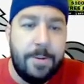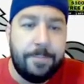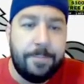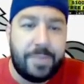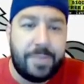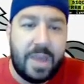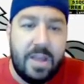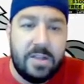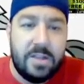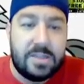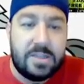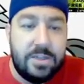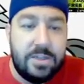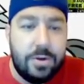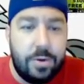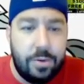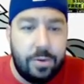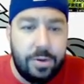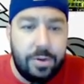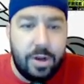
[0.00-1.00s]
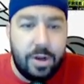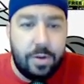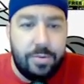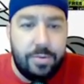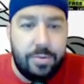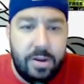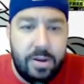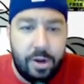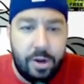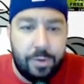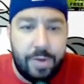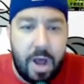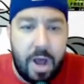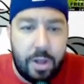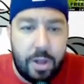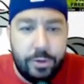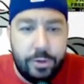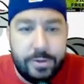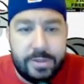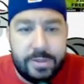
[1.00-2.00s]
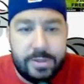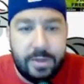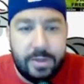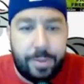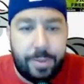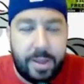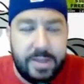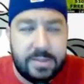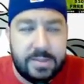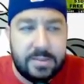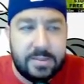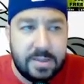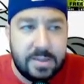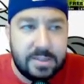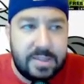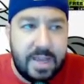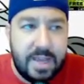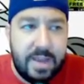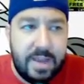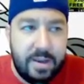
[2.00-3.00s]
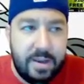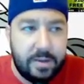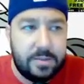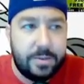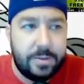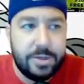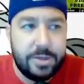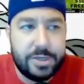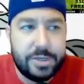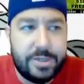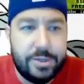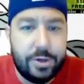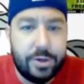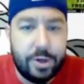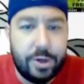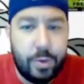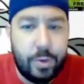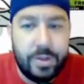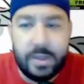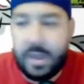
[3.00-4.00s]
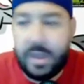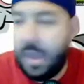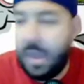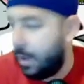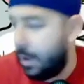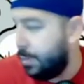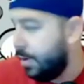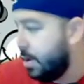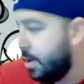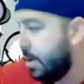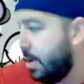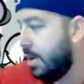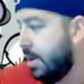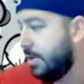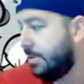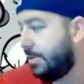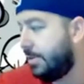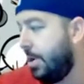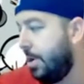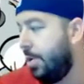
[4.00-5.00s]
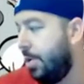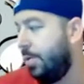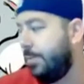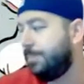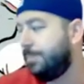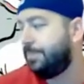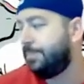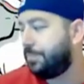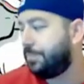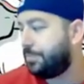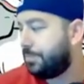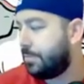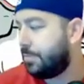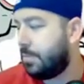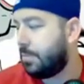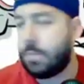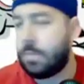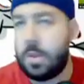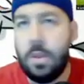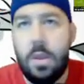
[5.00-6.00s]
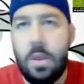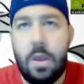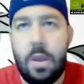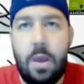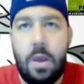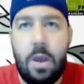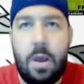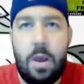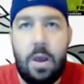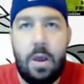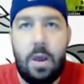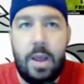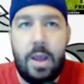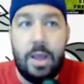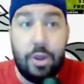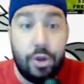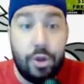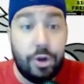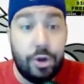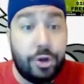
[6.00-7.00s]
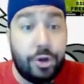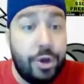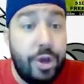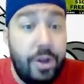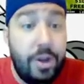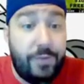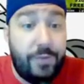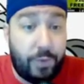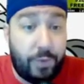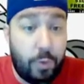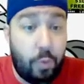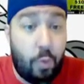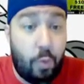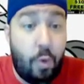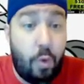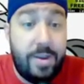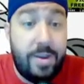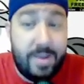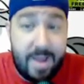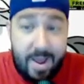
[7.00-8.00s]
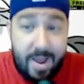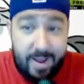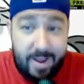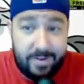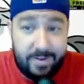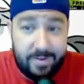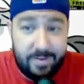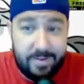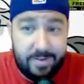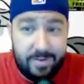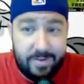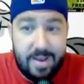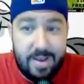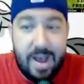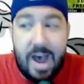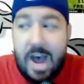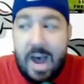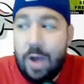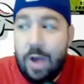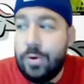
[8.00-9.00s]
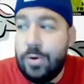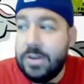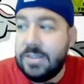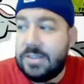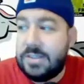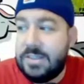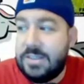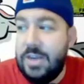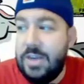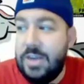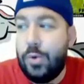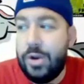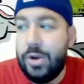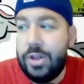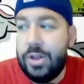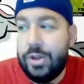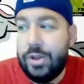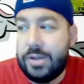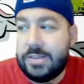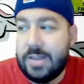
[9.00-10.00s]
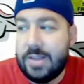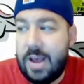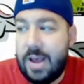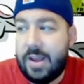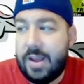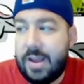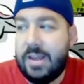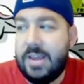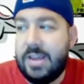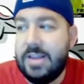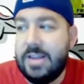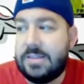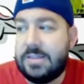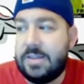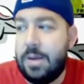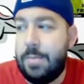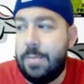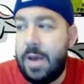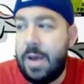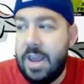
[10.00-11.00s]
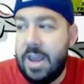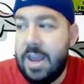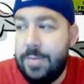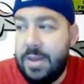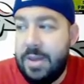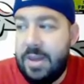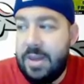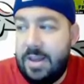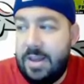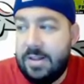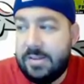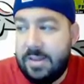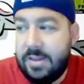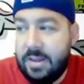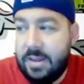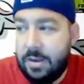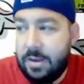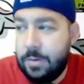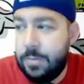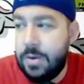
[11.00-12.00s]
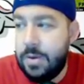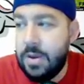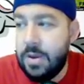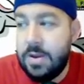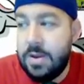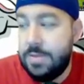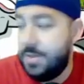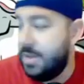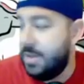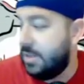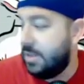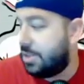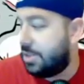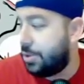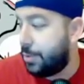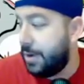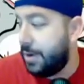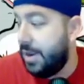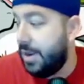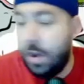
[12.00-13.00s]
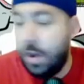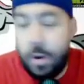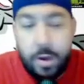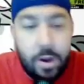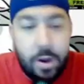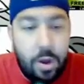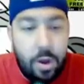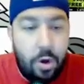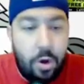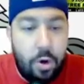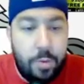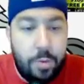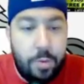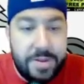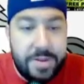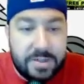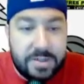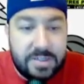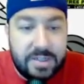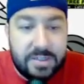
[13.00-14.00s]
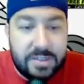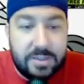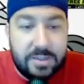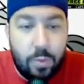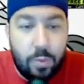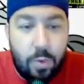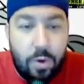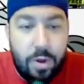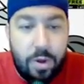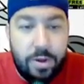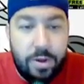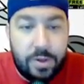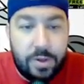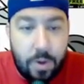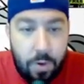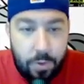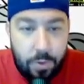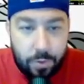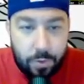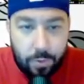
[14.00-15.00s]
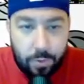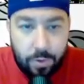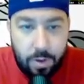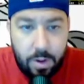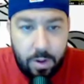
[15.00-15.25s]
and still, not lose any places in the standings because you're still going to win the game. So it looked good for one night. I want to see what it looks like against a Miami Heat team that's 3-0 at home and they're 6-1 total.